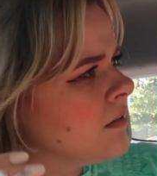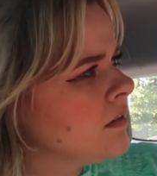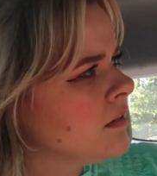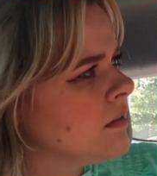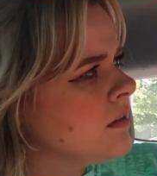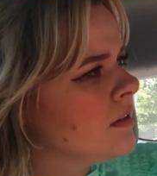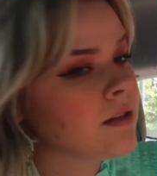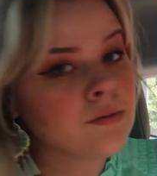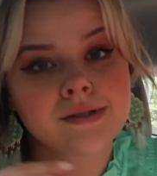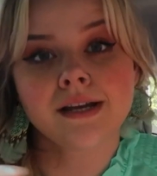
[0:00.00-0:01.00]
I don't know. I
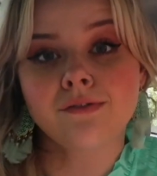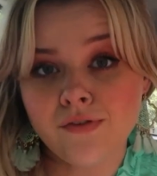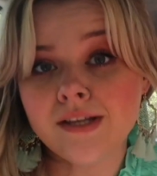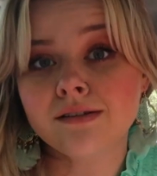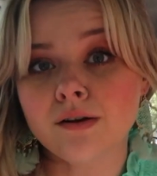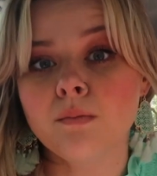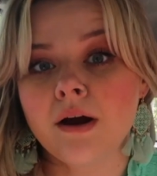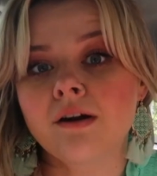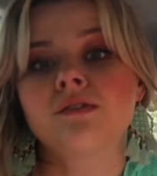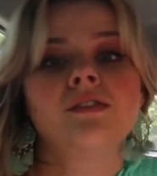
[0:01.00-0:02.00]
there was like physical
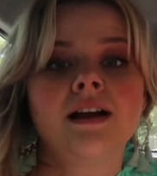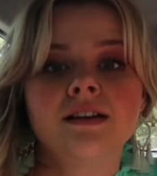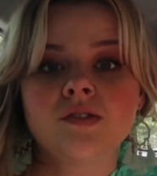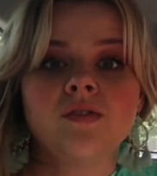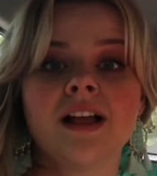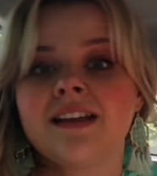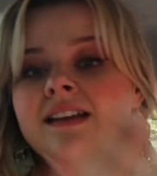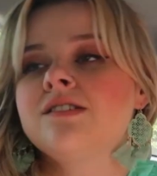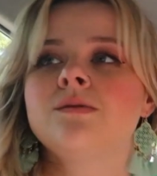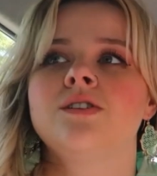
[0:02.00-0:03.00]
butterflies flying
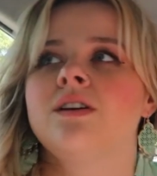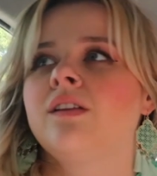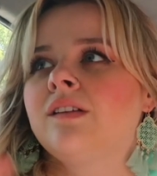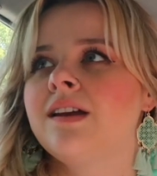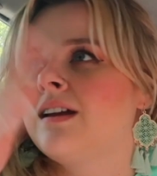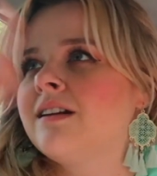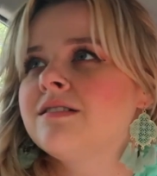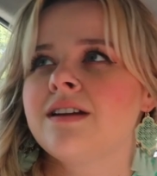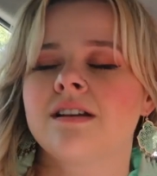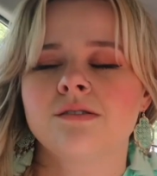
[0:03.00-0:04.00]
into each other like at
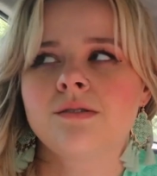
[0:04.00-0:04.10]
our next